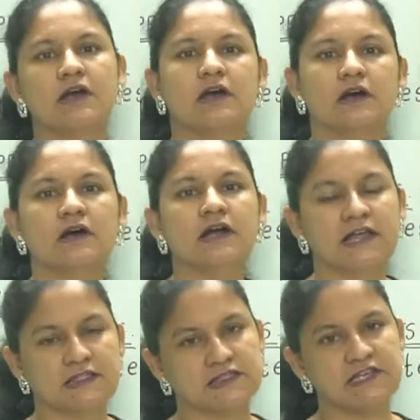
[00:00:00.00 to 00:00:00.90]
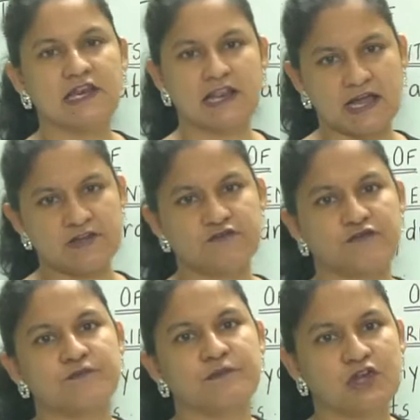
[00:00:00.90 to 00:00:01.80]
a healthy
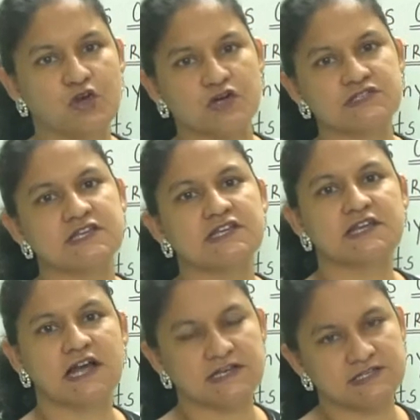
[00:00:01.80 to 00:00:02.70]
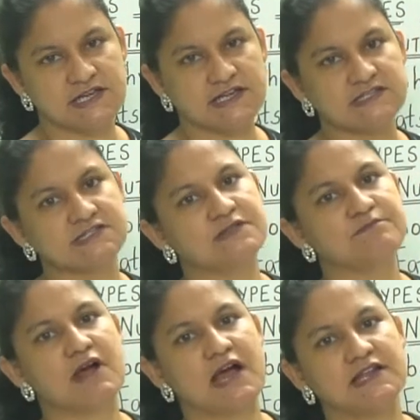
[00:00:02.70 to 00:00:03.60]
life because it contains the
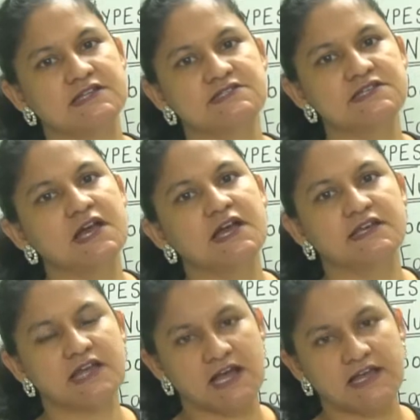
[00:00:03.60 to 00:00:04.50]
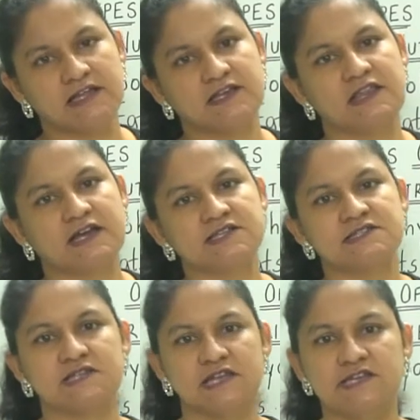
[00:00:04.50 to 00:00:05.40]
balanced diet that
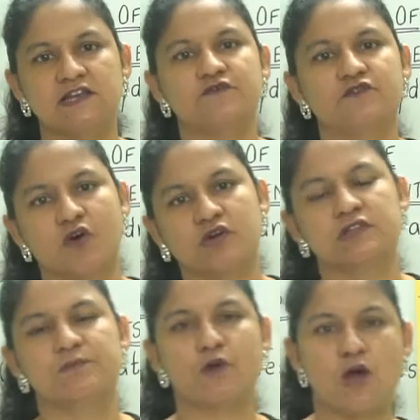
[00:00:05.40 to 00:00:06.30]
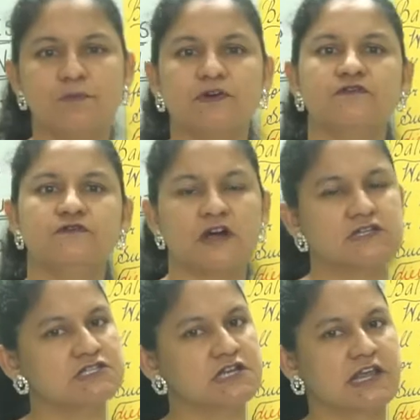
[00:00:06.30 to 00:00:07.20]
is needed for the proper
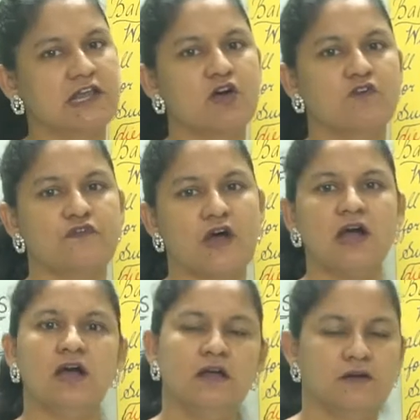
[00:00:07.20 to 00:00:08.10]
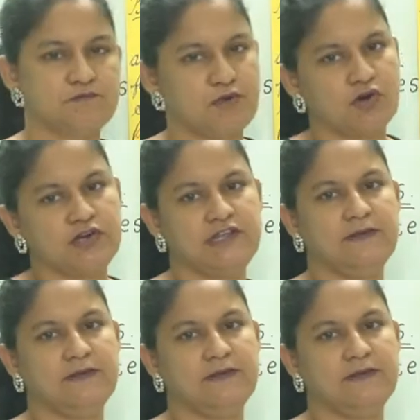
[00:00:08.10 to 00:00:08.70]
functioning of our body.